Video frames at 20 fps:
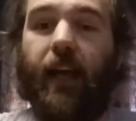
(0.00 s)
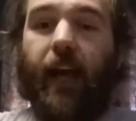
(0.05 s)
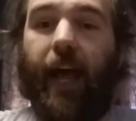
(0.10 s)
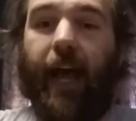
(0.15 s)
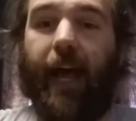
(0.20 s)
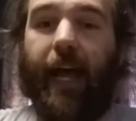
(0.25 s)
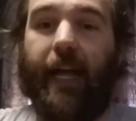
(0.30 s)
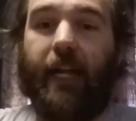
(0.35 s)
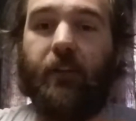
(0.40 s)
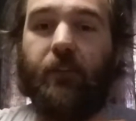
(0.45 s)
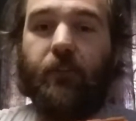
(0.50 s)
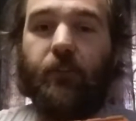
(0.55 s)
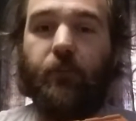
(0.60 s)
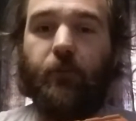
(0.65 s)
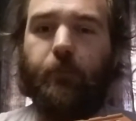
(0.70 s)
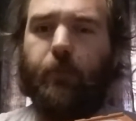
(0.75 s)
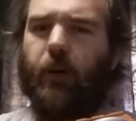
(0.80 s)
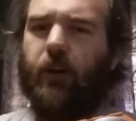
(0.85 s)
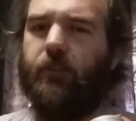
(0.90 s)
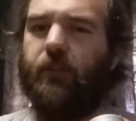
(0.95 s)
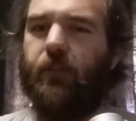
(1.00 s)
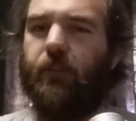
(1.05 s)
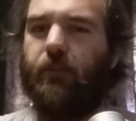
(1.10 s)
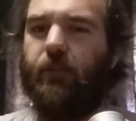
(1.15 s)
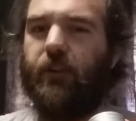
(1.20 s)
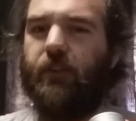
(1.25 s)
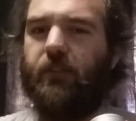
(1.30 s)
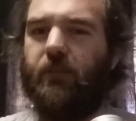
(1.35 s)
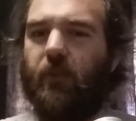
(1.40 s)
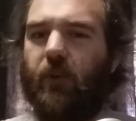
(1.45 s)
And part of the
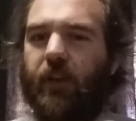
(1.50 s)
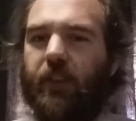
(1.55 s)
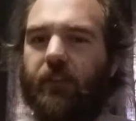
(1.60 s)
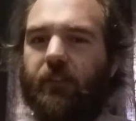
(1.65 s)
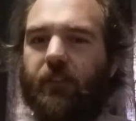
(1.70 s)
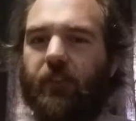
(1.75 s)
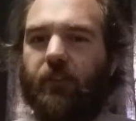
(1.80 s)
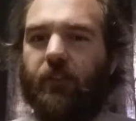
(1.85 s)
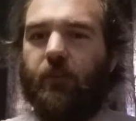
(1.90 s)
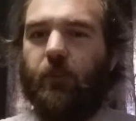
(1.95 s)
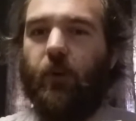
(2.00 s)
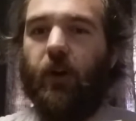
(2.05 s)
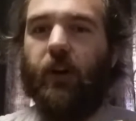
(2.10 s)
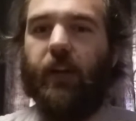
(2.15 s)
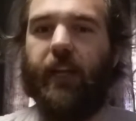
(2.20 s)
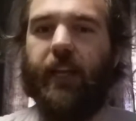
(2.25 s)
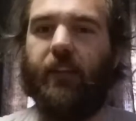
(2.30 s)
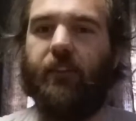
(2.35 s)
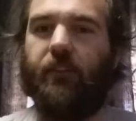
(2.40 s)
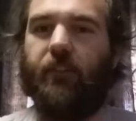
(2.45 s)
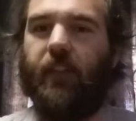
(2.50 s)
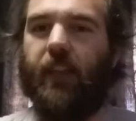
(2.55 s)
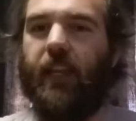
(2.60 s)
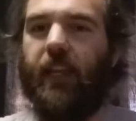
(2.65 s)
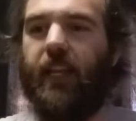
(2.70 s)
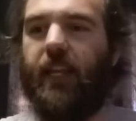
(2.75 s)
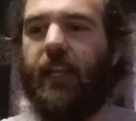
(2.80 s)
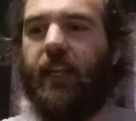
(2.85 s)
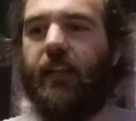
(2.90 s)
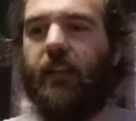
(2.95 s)
reason why this doesn't work is
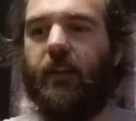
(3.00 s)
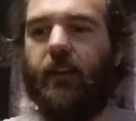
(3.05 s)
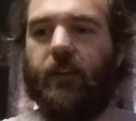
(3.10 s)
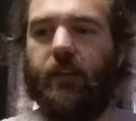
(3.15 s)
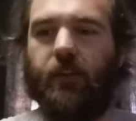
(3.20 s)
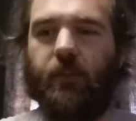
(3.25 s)
the